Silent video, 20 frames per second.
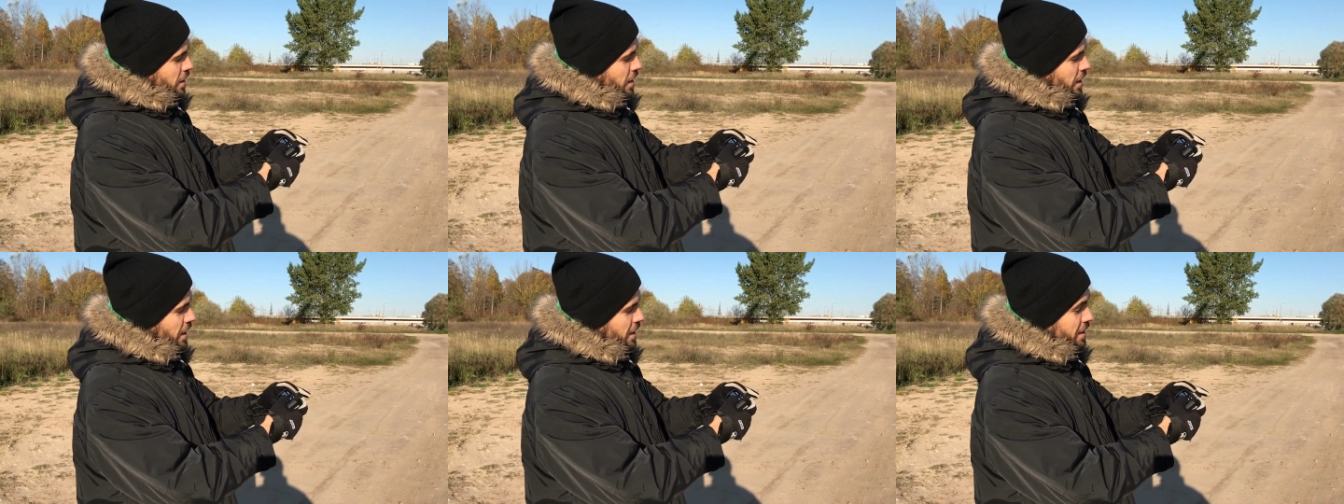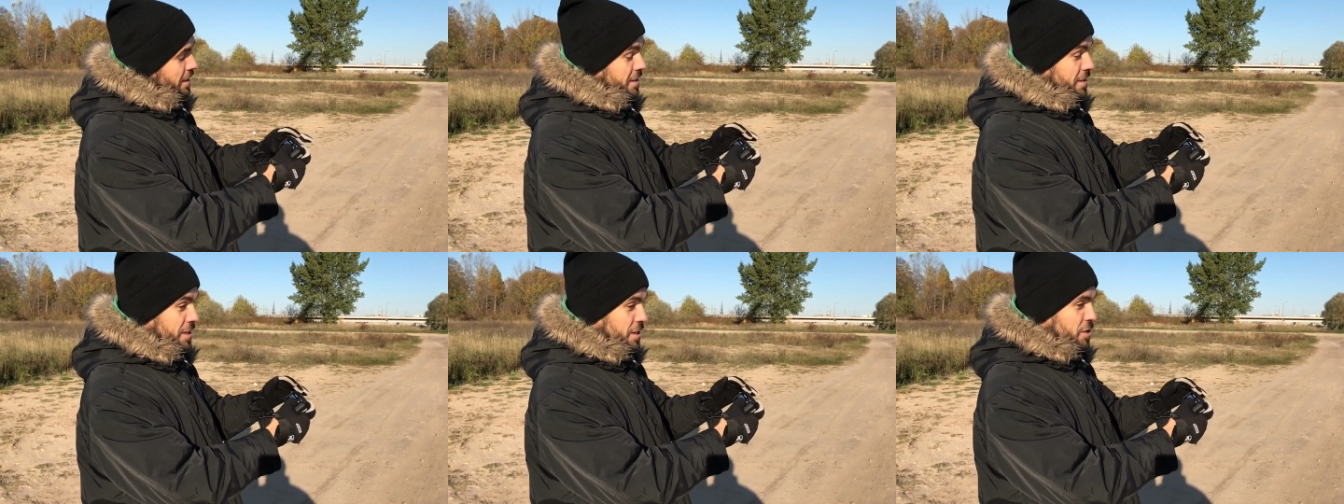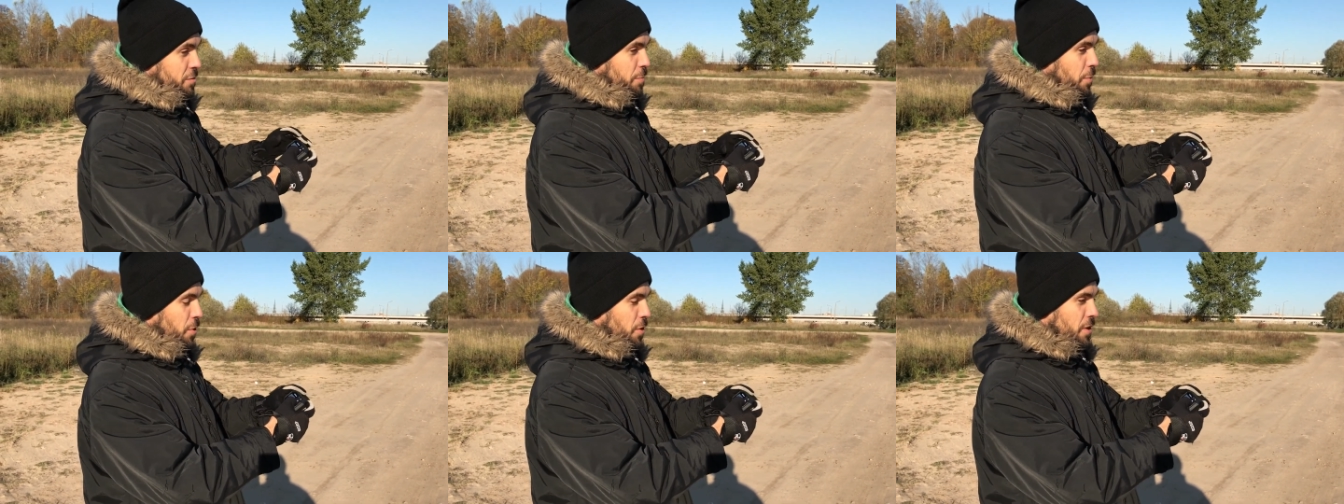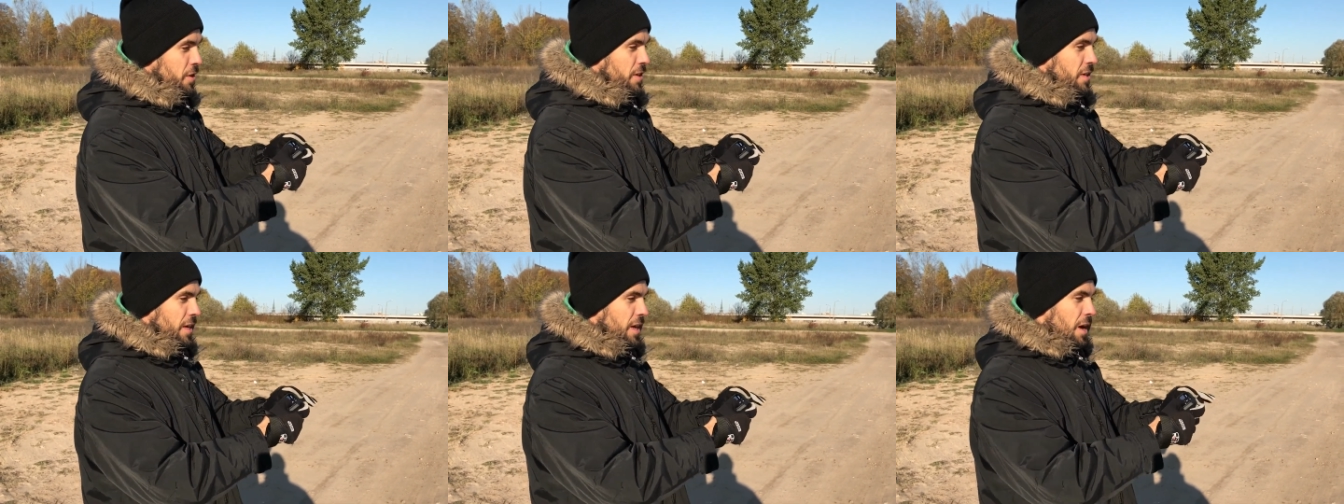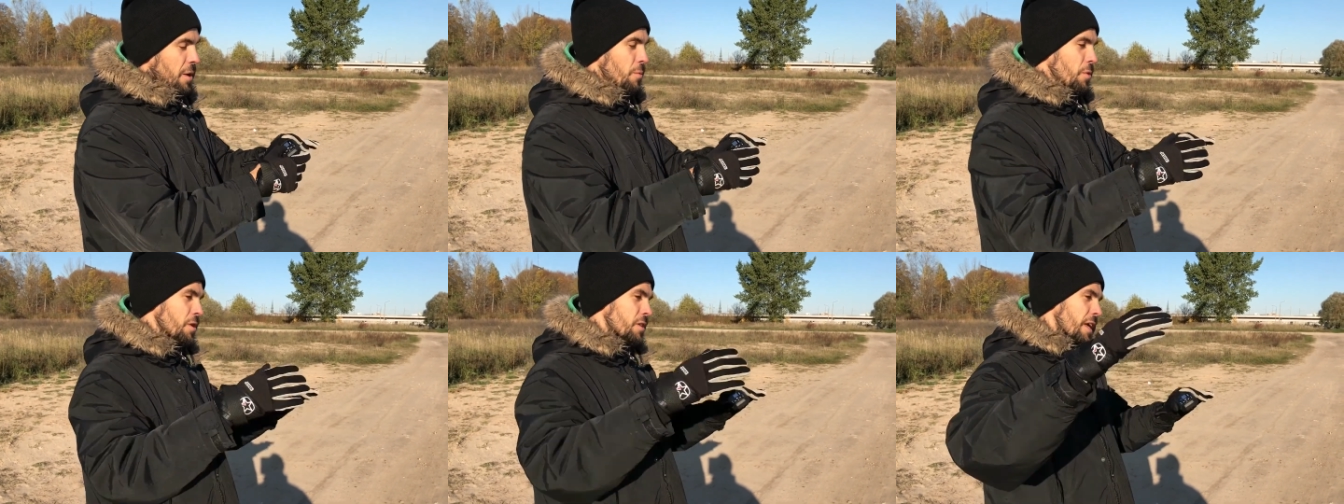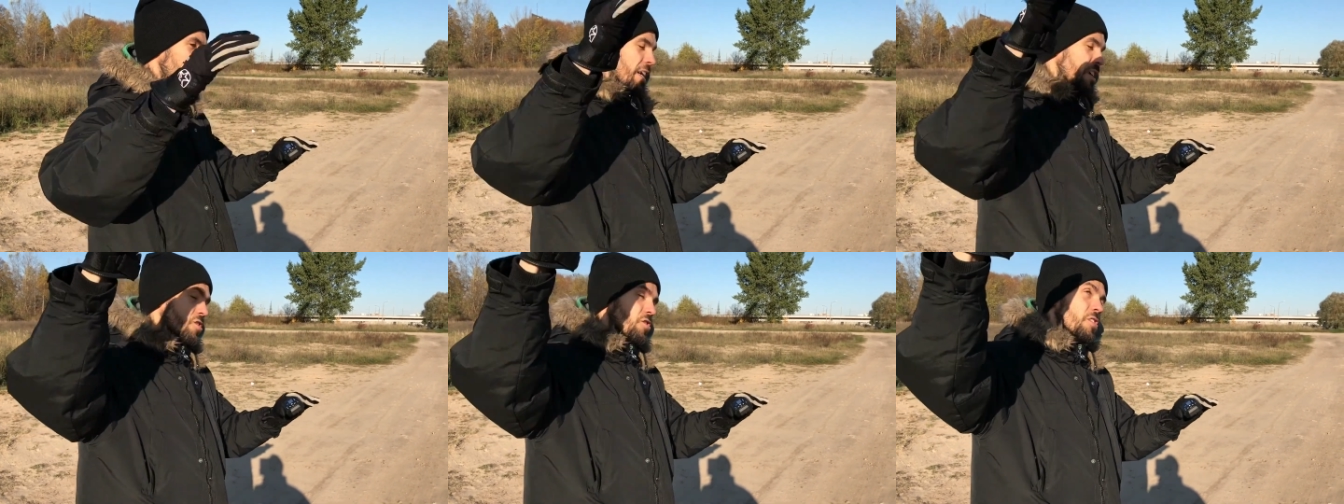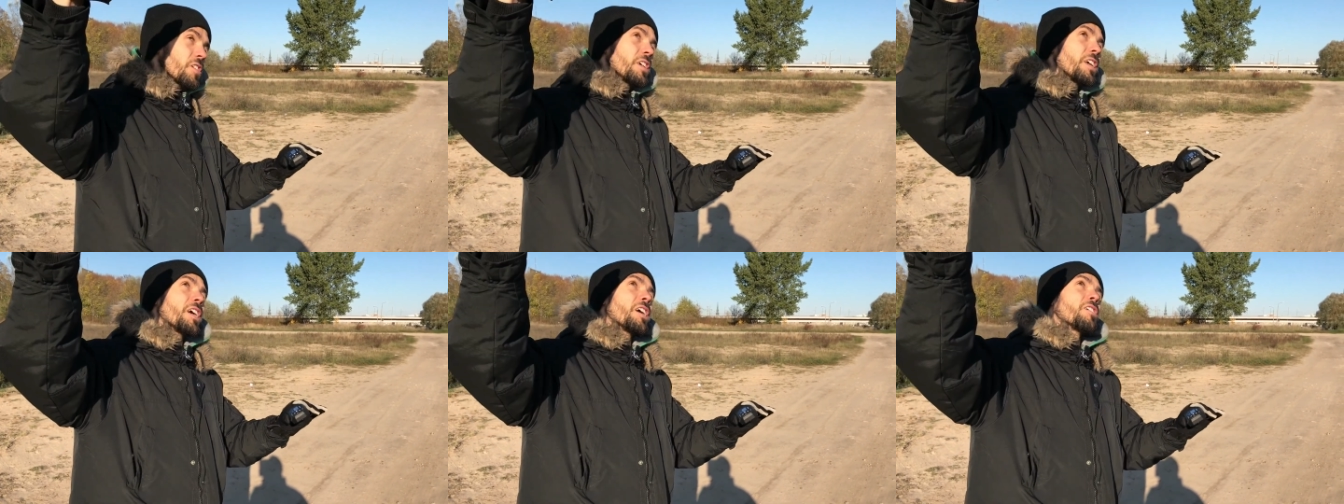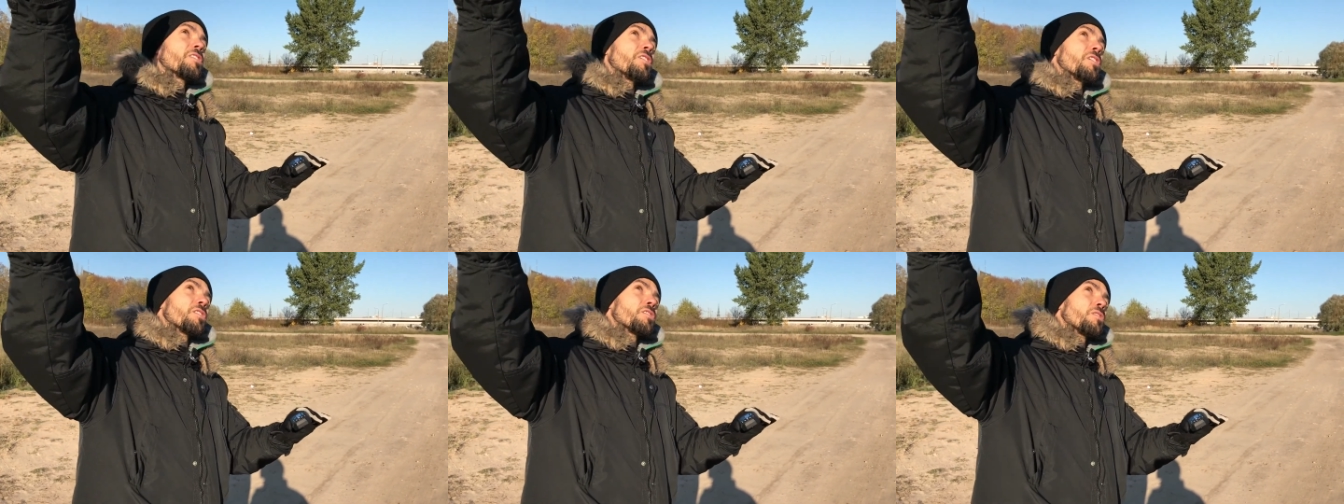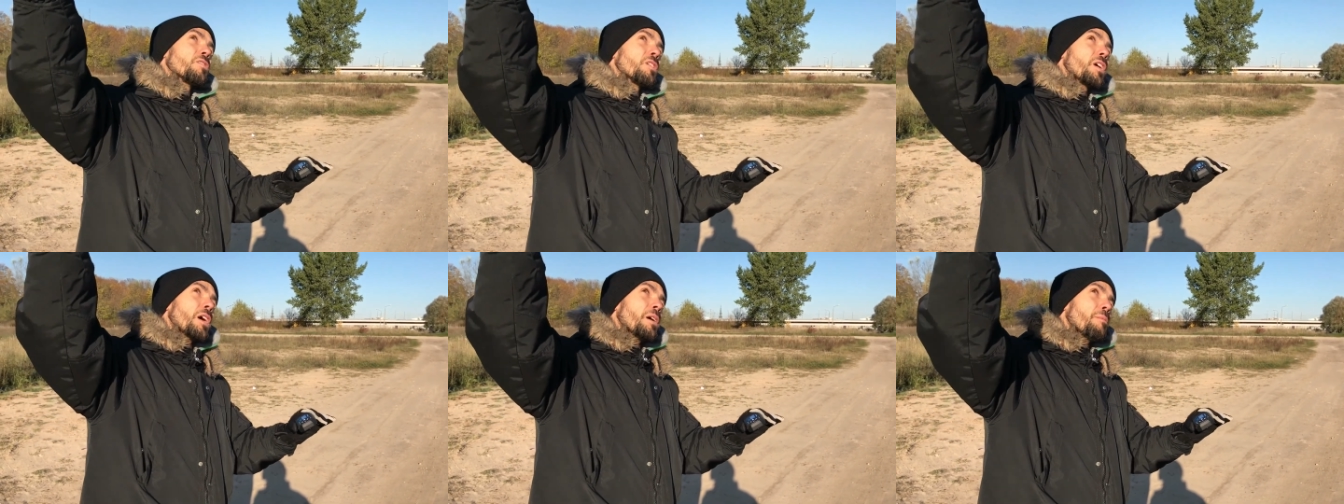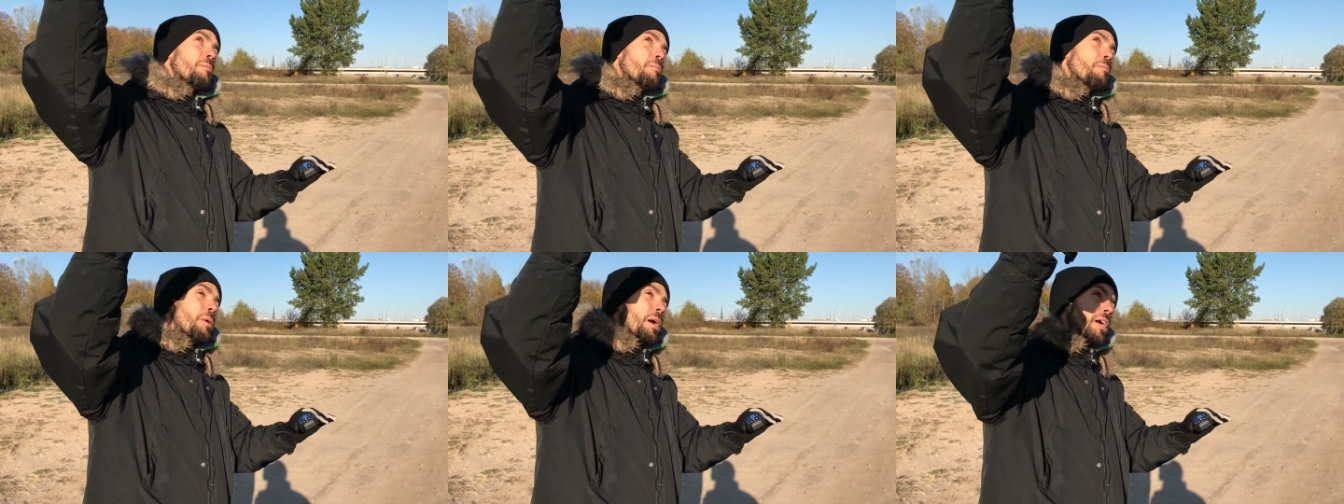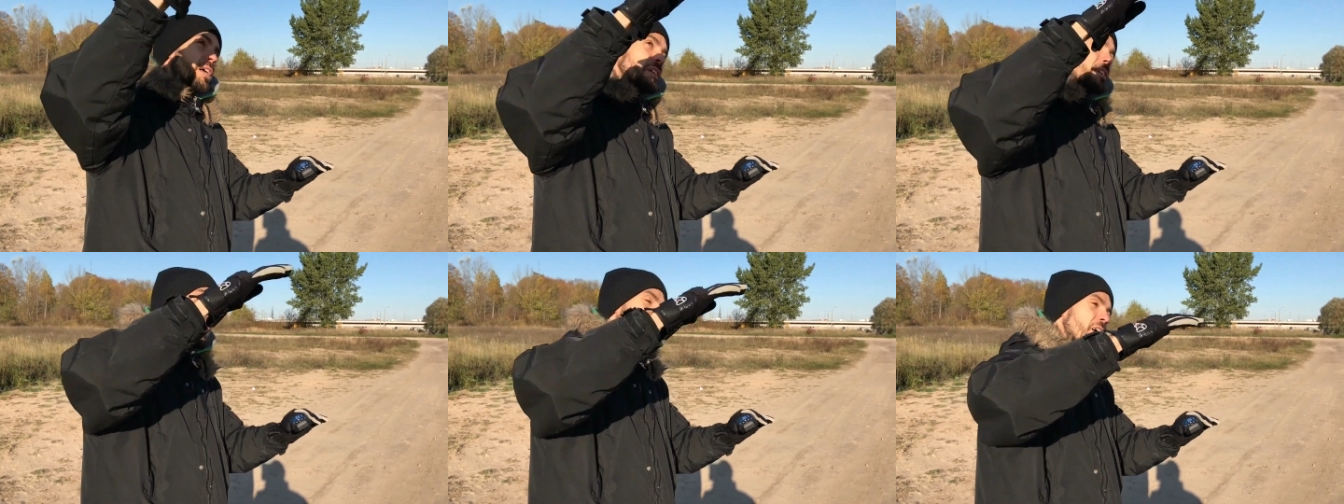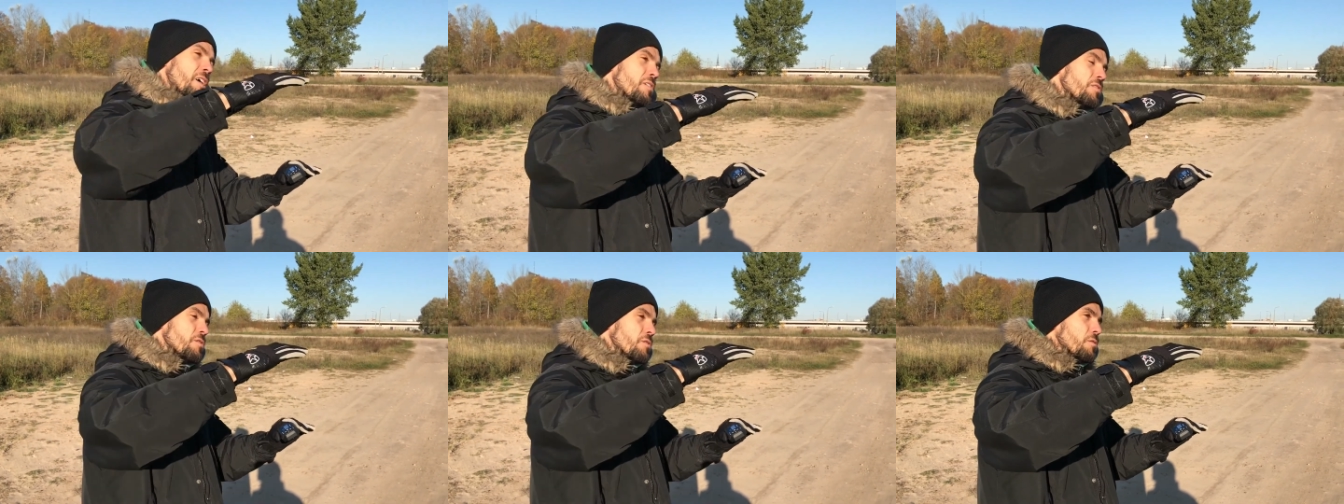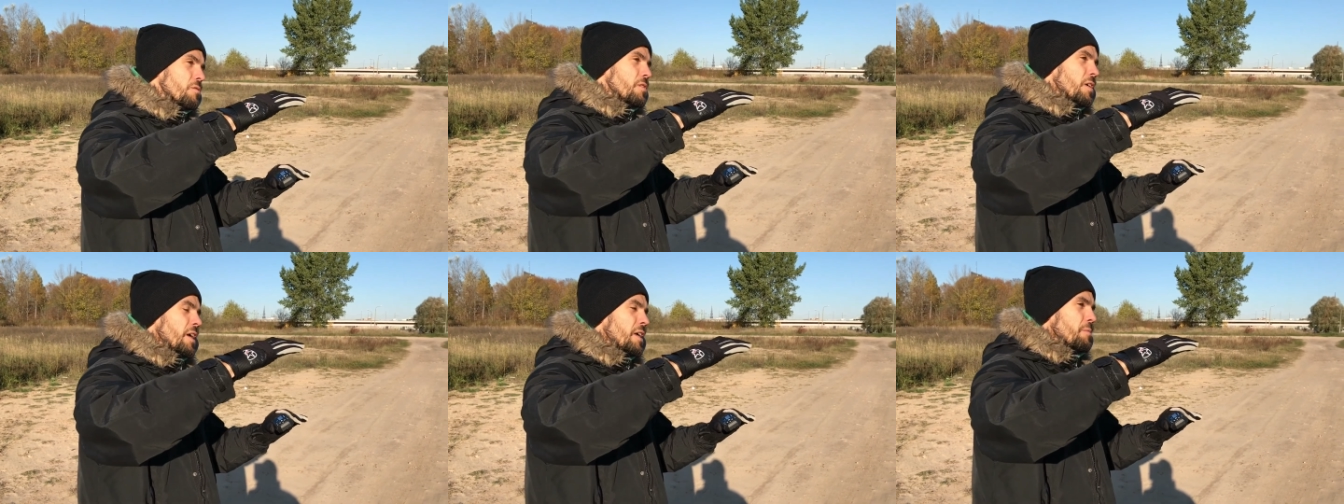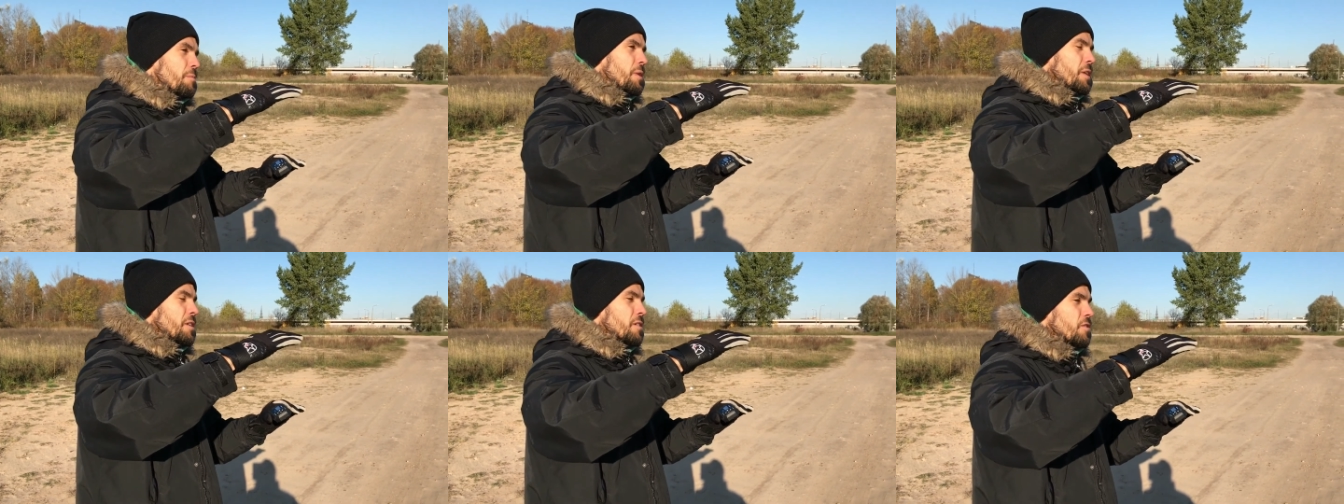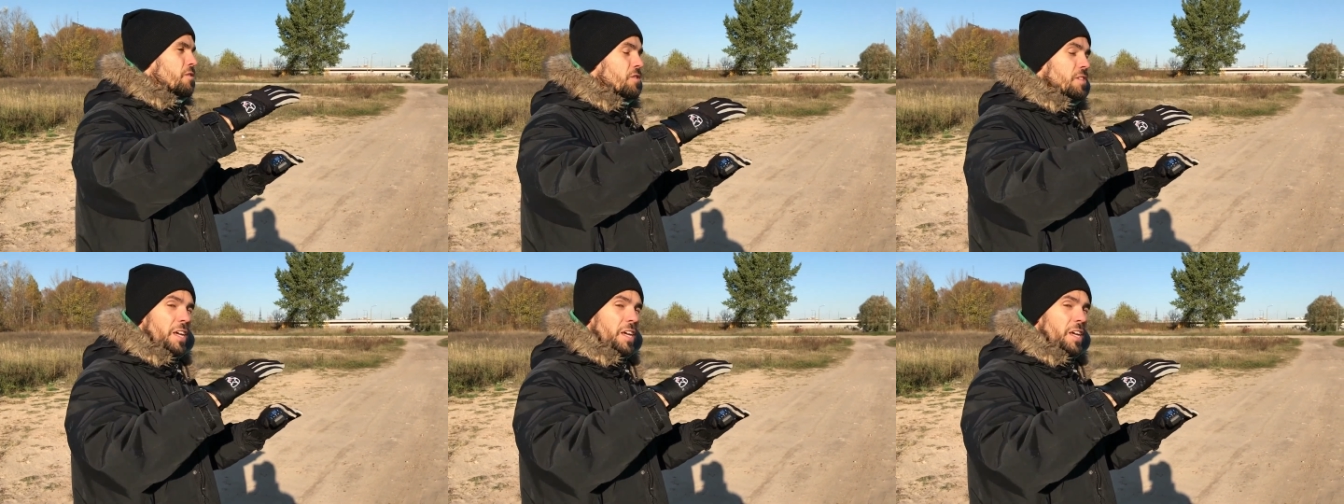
And in this point, I want actually Airdog to come back down to 10 meters.